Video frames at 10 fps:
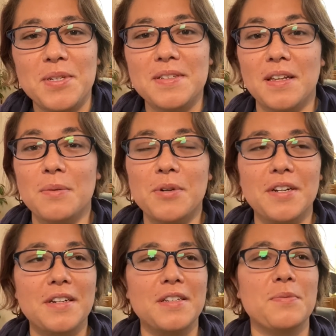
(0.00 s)

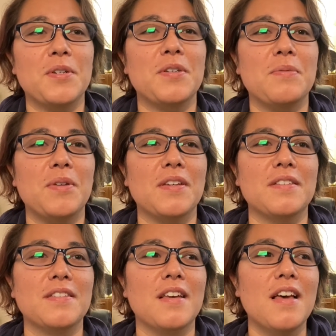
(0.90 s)
celebrated, especially
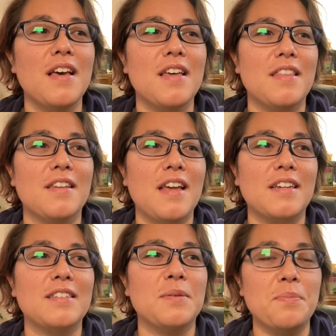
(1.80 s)
because the
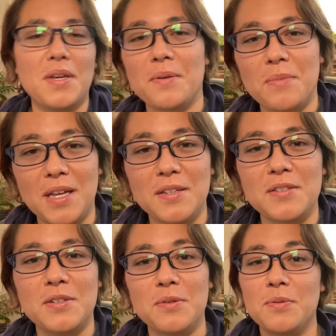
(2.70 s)
next big
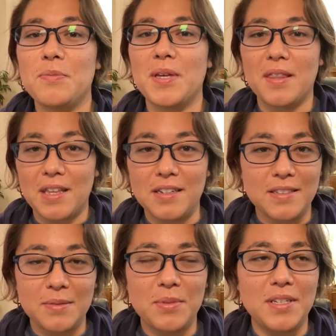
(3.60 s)
milestone would be
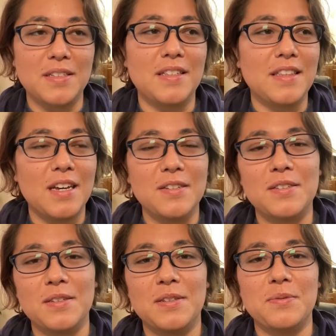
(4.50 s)
1,000, because
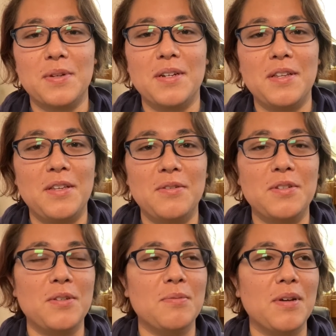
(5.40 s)
1,000 is when
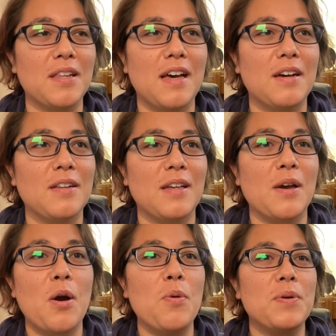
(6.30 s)
YouTube
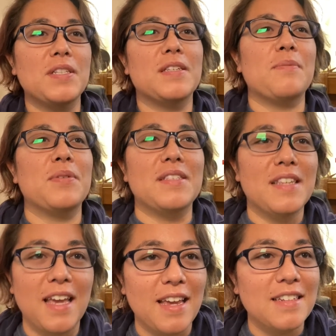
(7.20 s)
opens up its
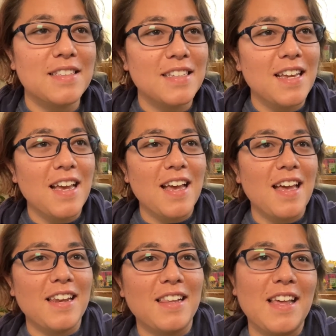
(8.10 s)
gates
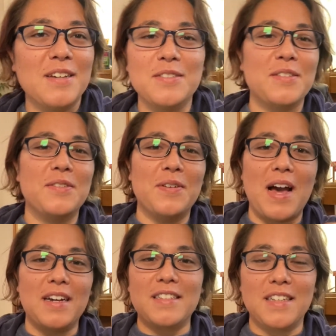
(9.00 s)
and allows you
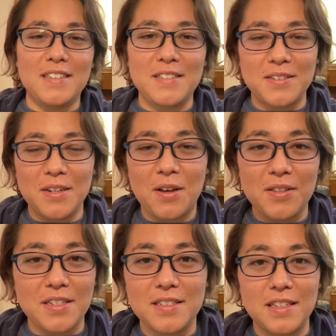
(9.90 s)
access to all
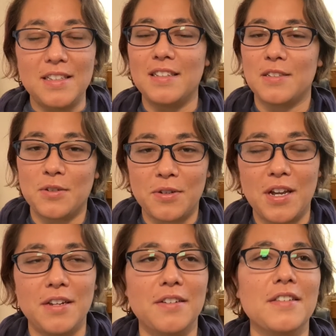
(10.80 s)
these things as a
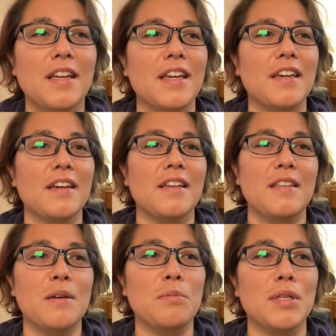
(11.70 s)
creator, like
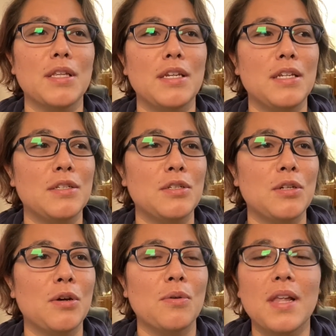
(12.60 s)
the ability to
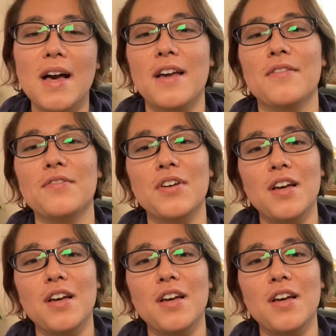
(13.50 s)
go live